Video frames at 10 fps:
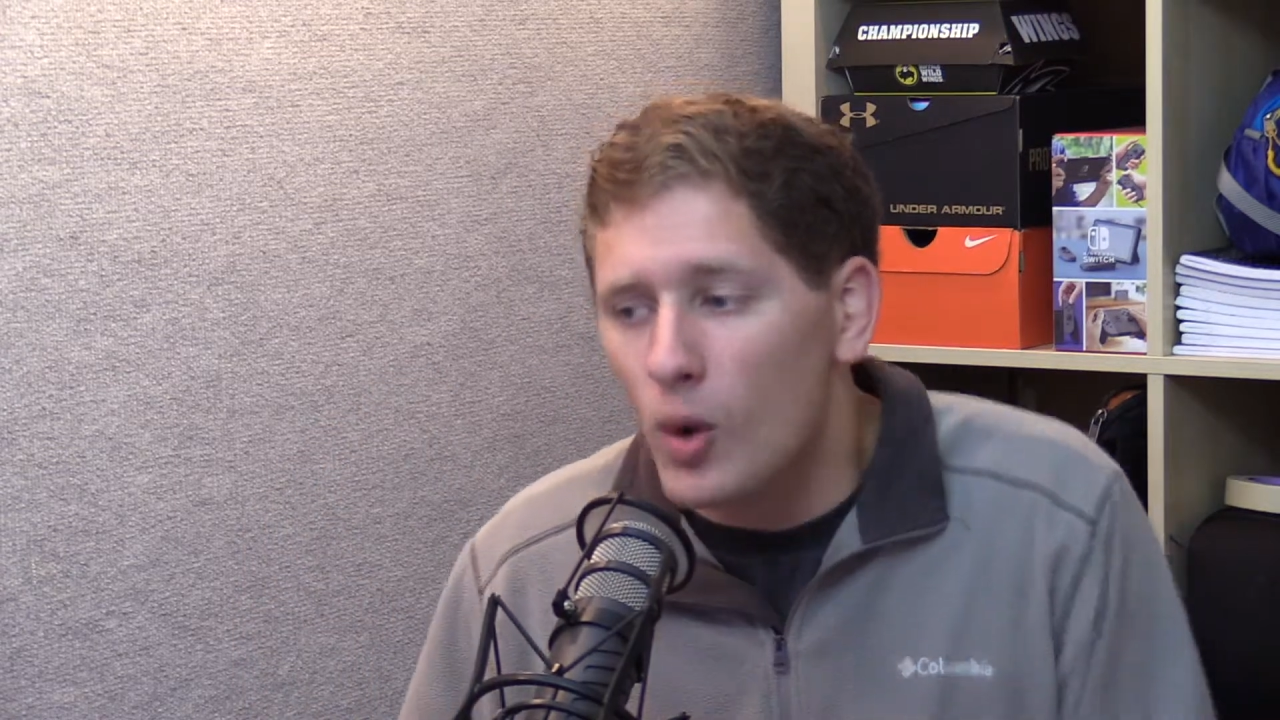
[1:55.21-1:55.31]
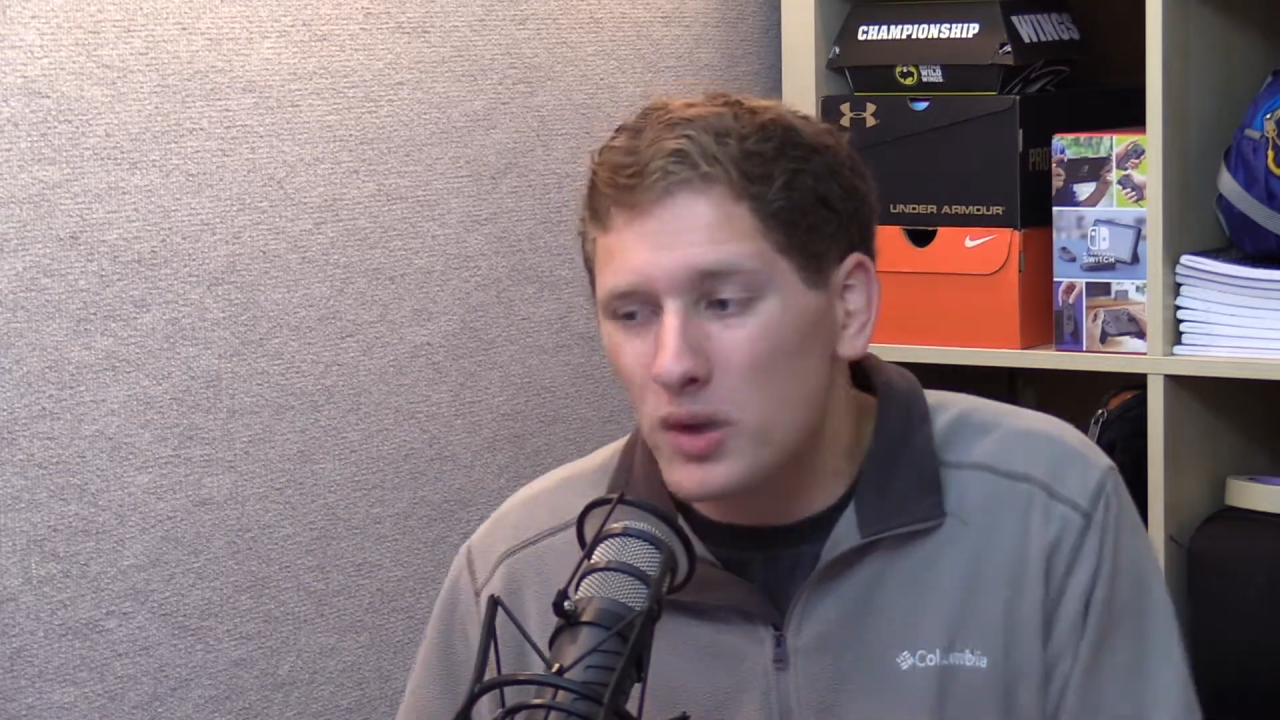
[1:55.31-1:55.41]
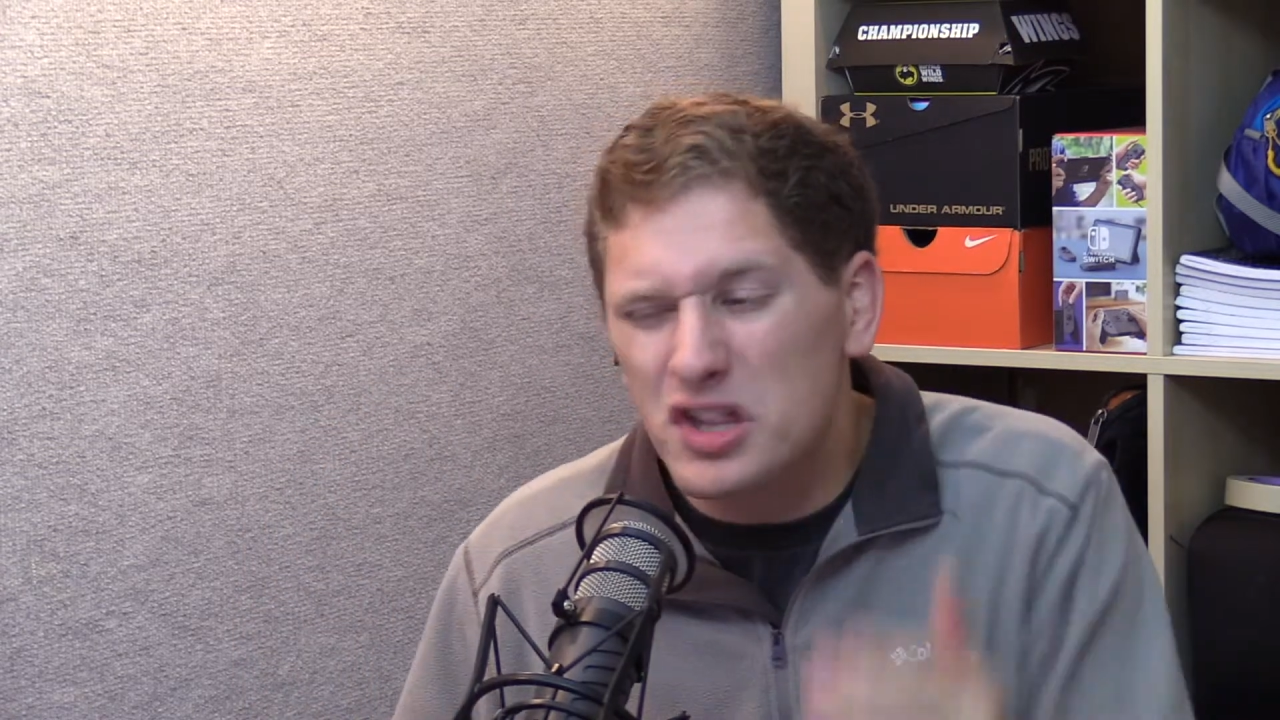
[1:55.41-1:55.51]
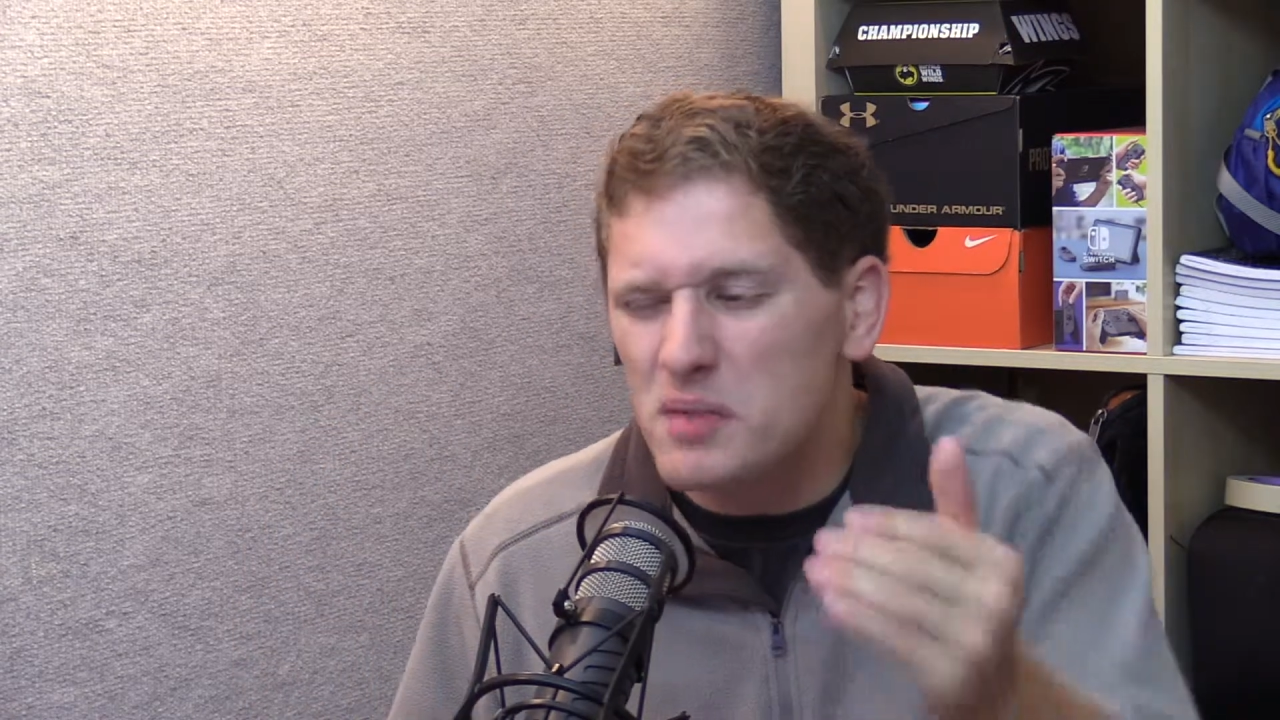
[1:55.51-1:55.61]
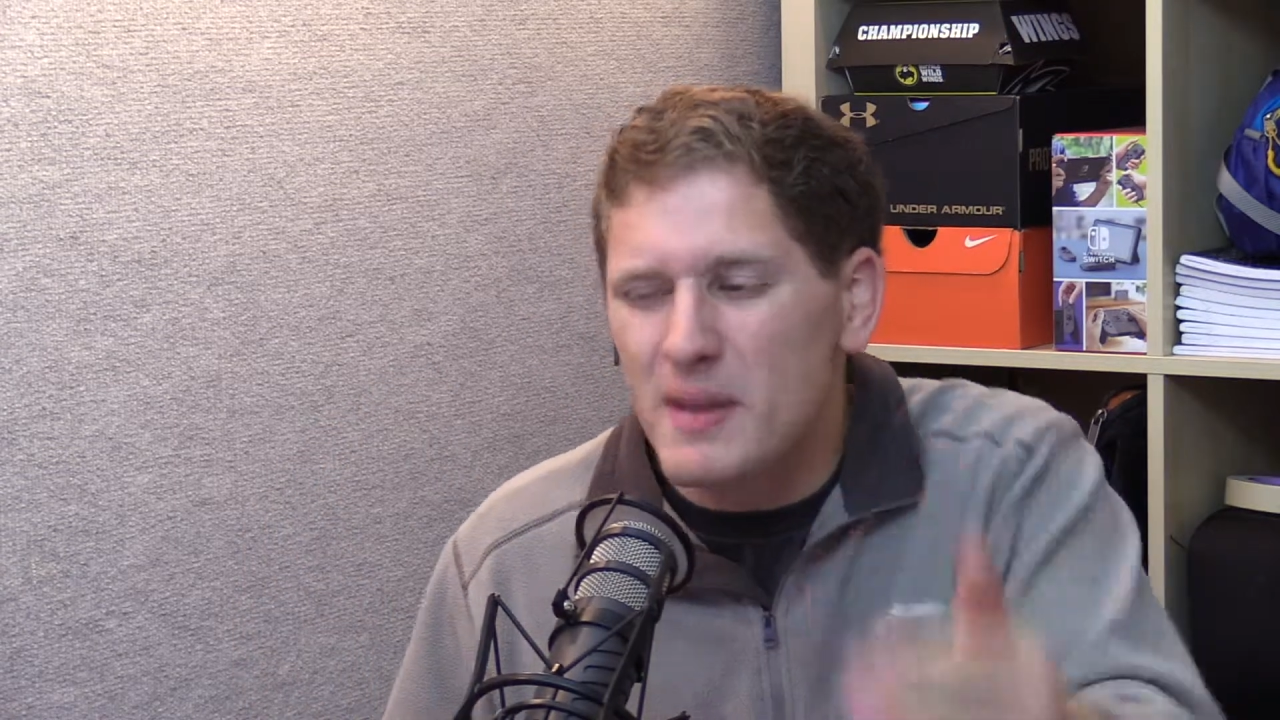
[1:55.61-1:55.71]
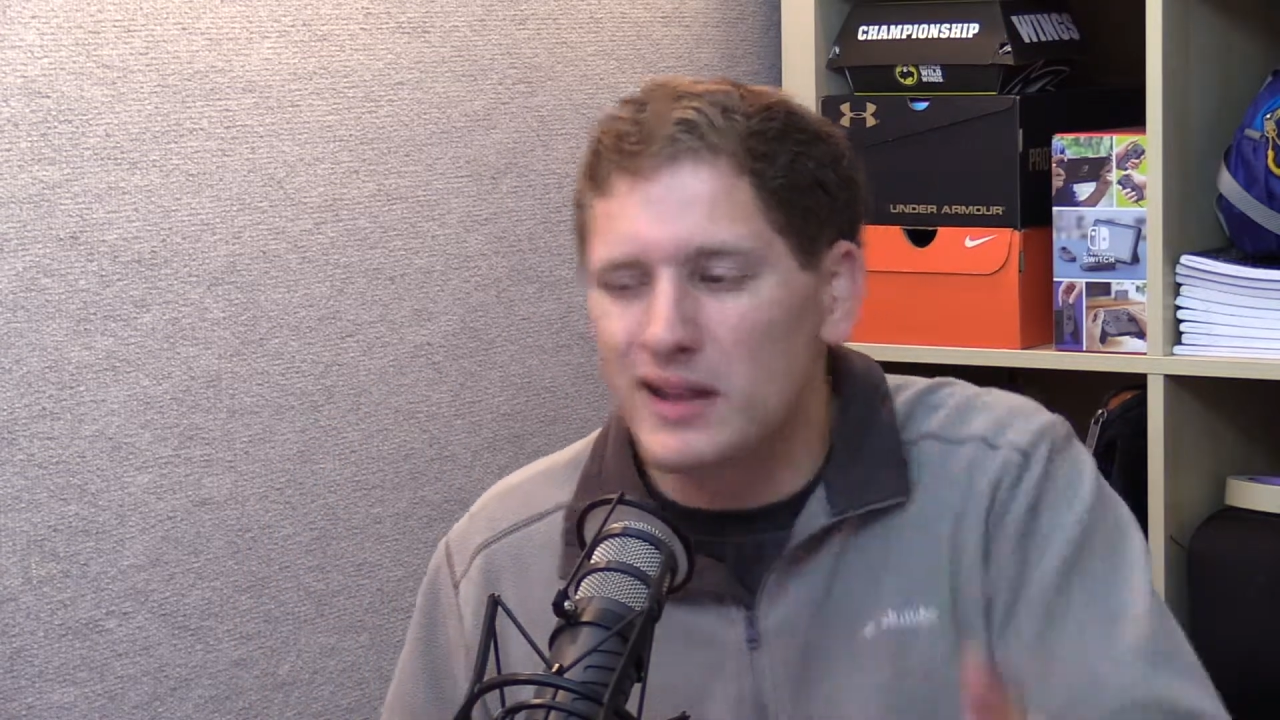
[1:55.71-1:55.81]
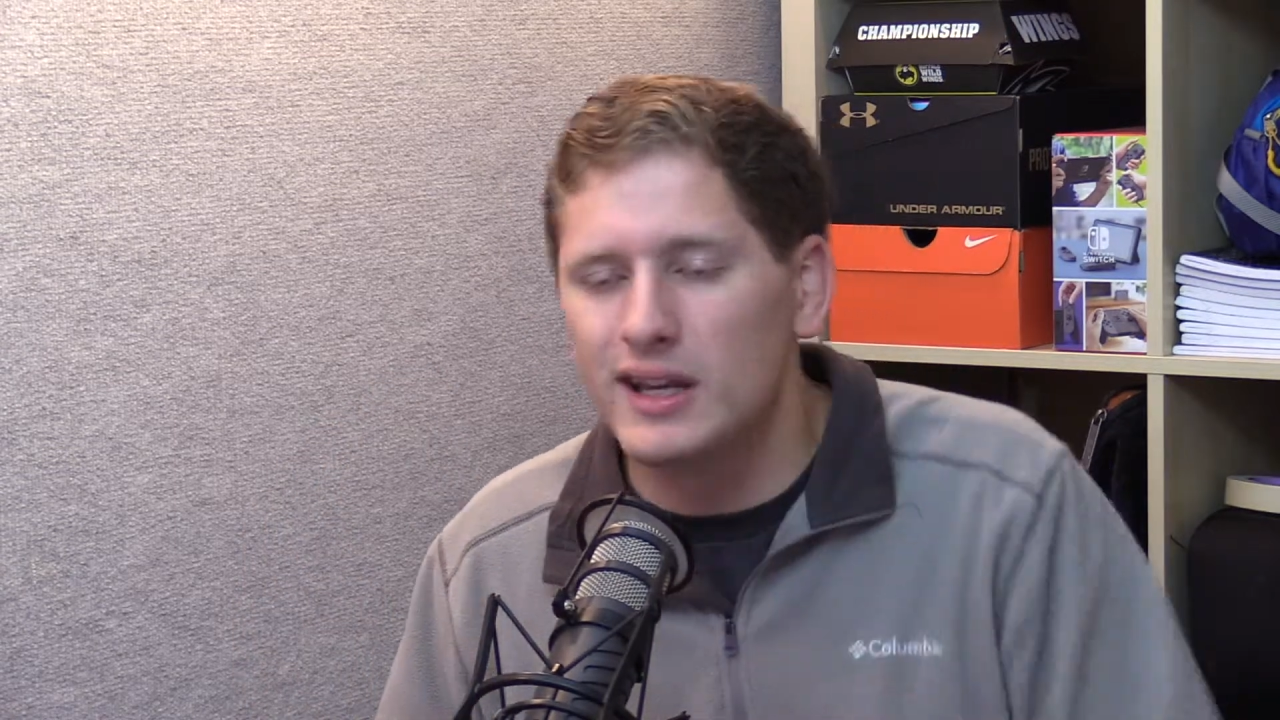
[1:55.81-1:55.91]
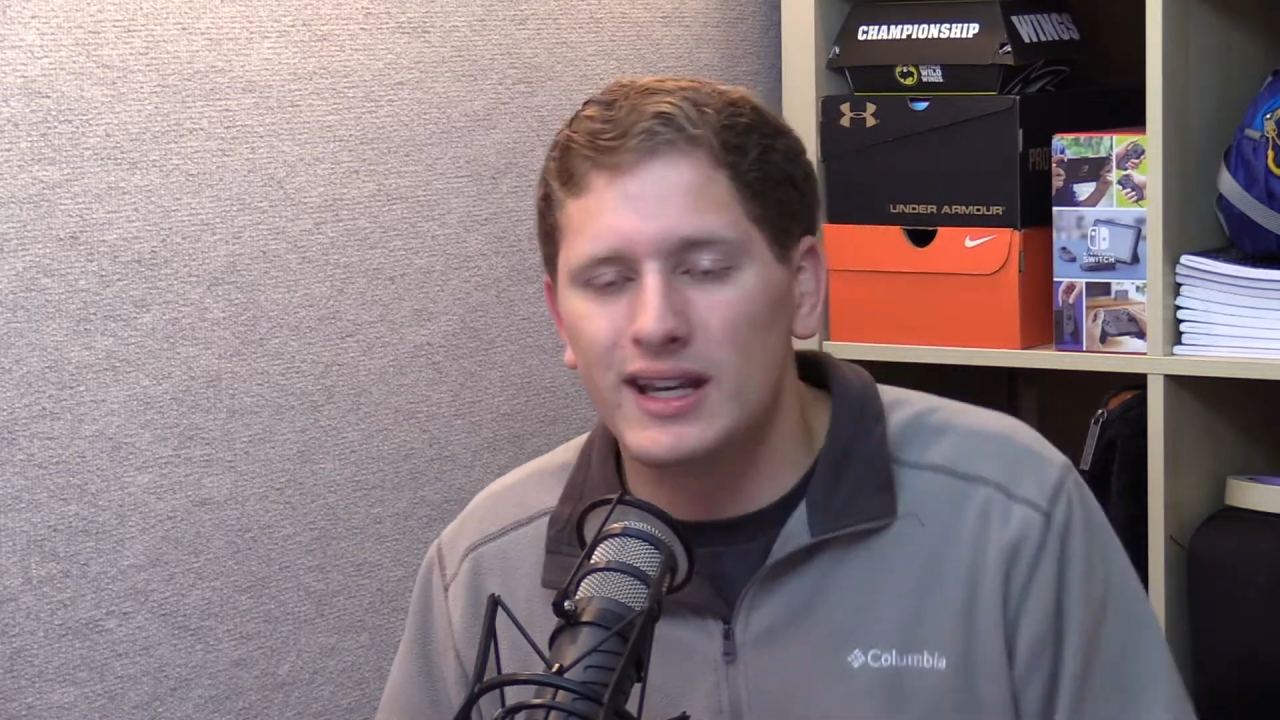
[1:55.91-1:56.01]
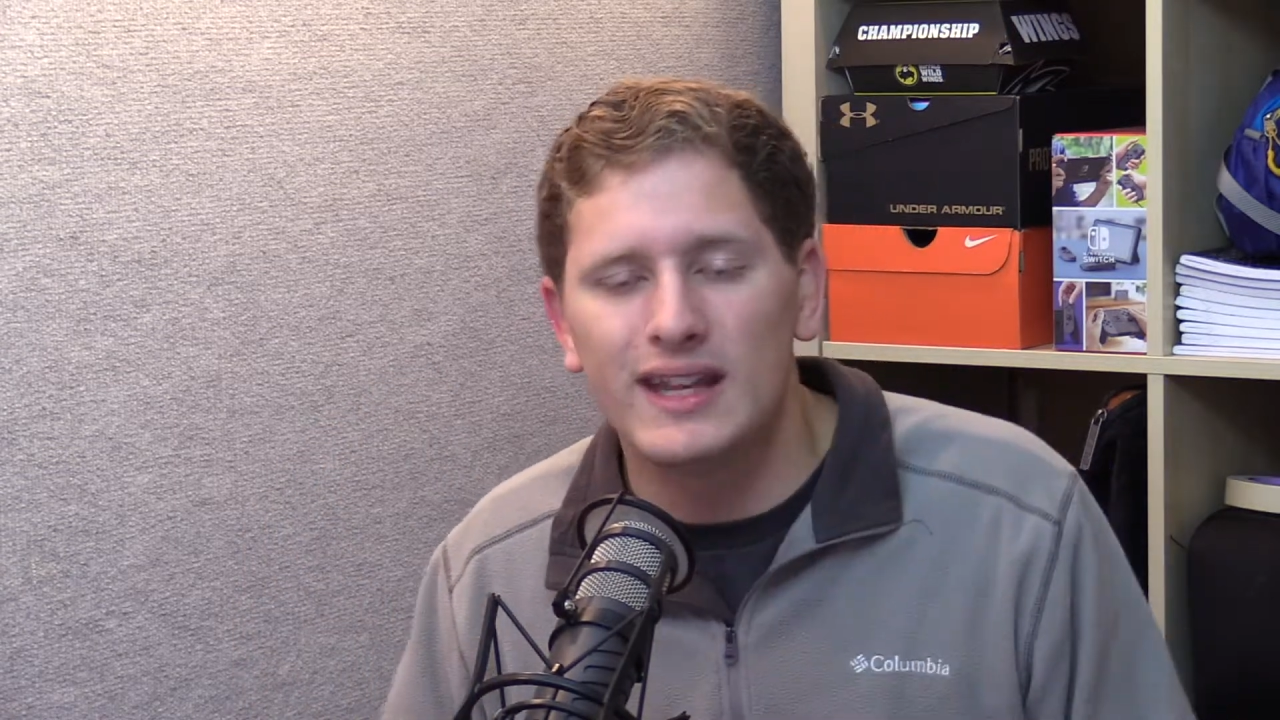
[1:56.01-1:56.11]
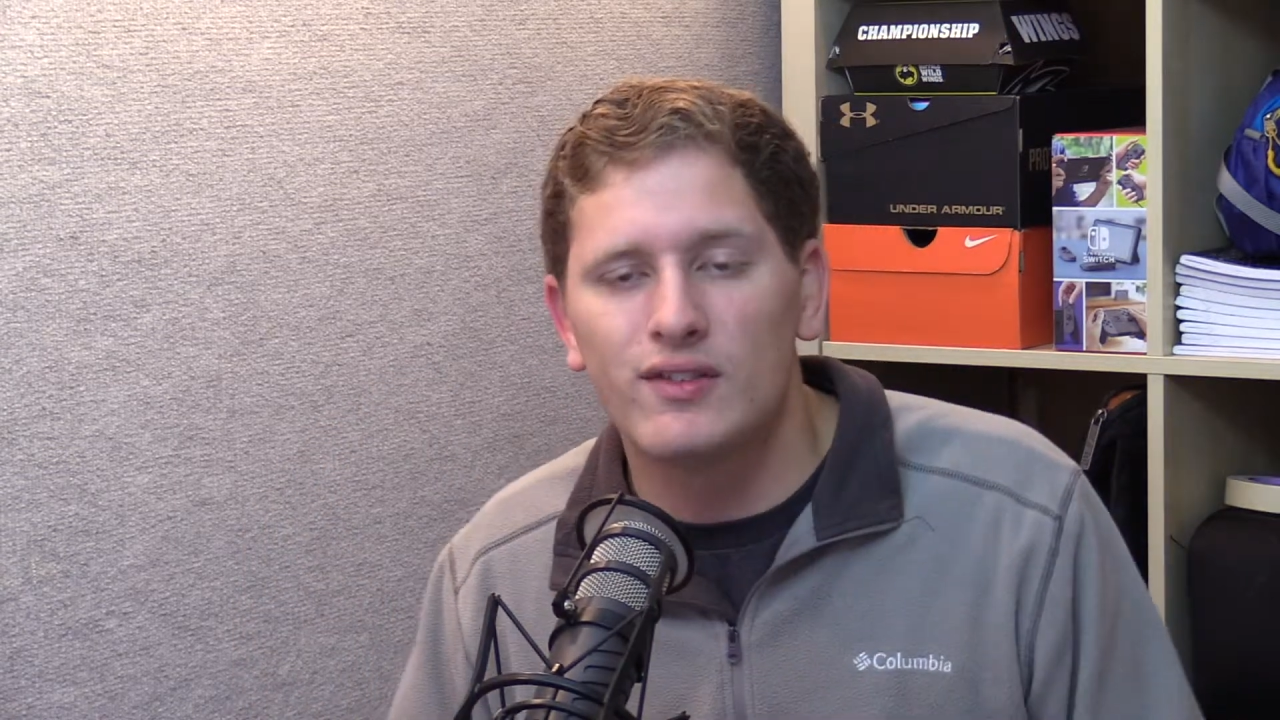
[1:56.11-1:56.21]
which just makes
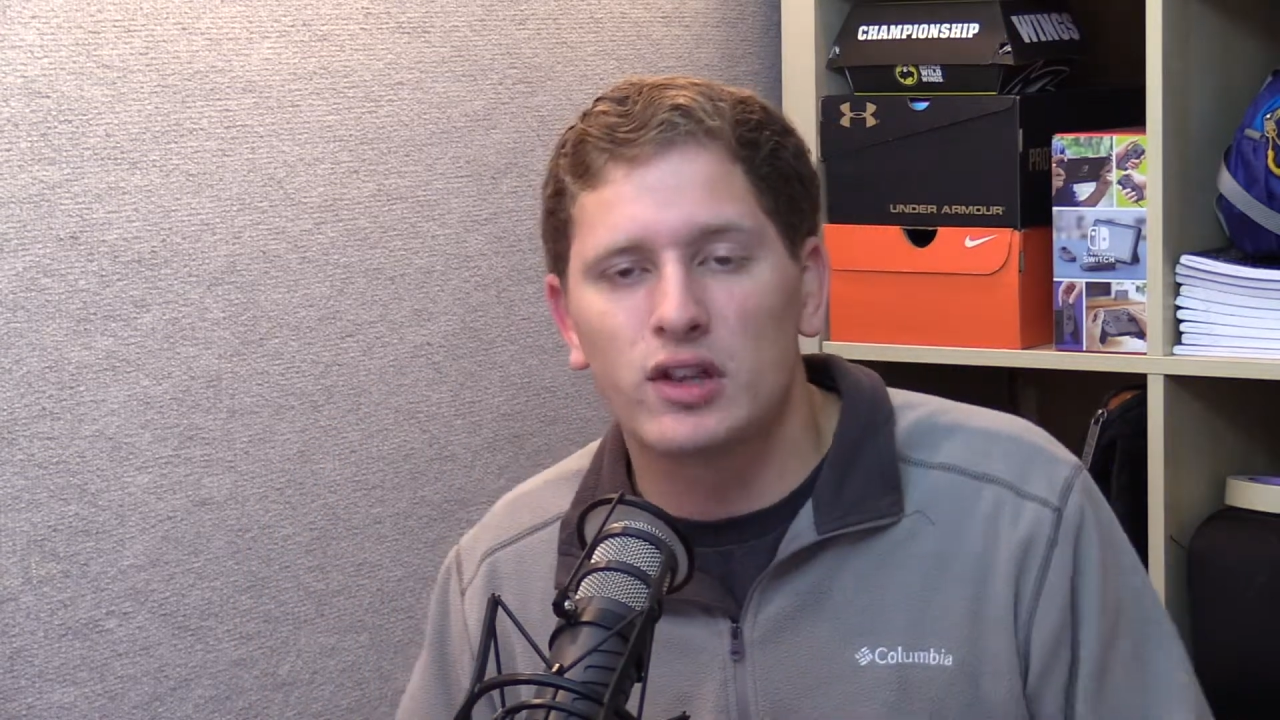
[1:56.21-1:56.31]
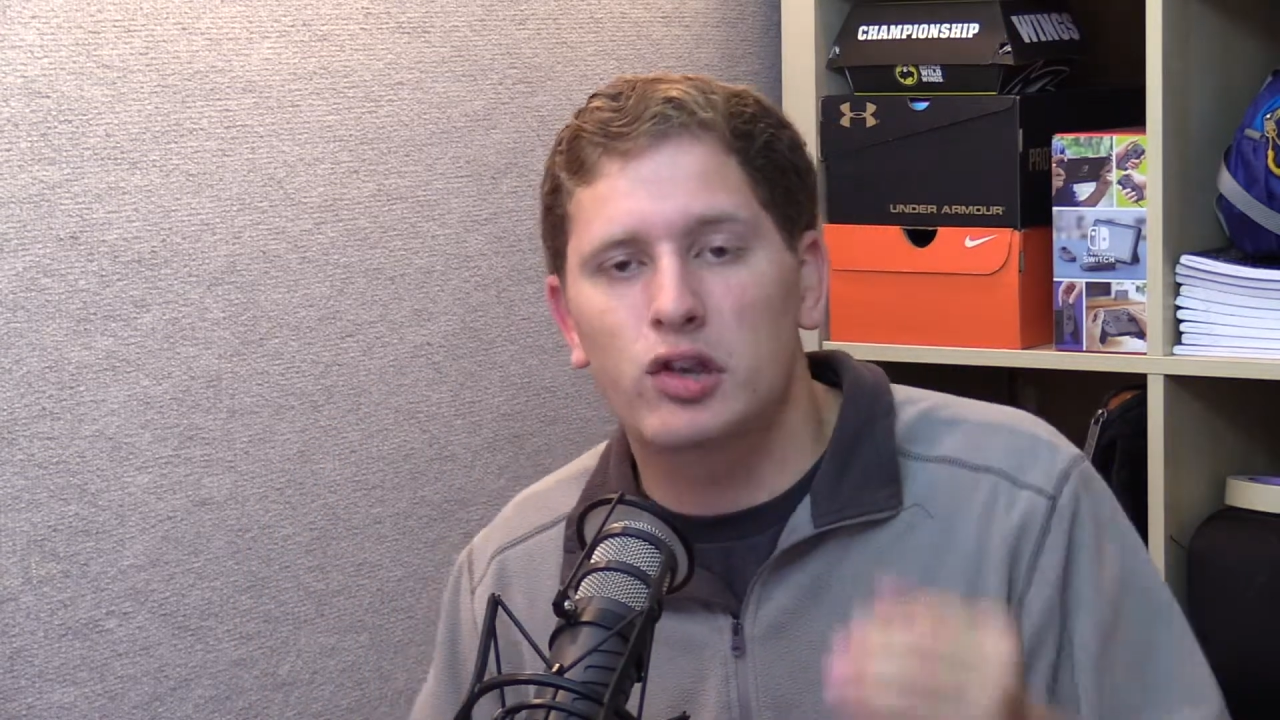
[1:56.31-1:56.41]
it an even